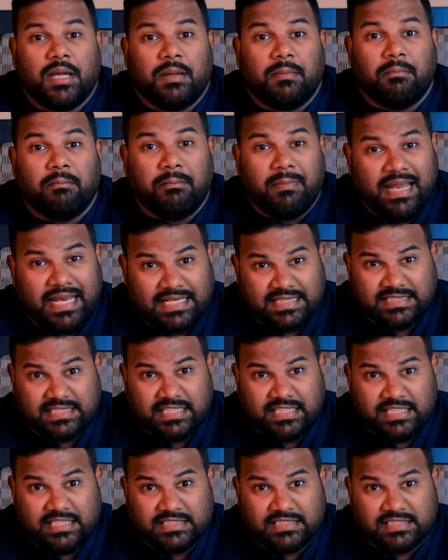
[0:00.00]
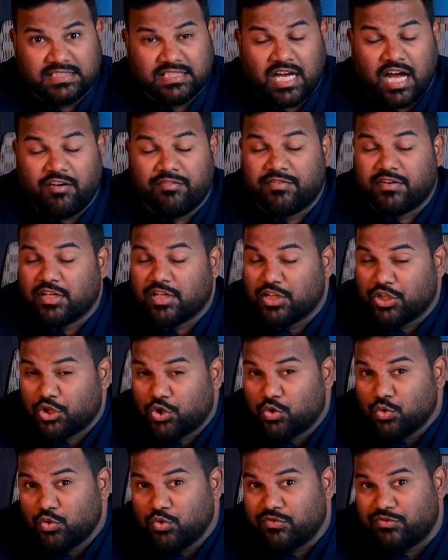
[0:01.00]
Mate series after
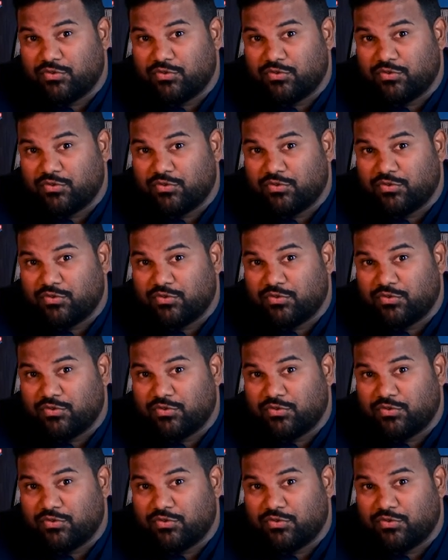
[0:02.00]
2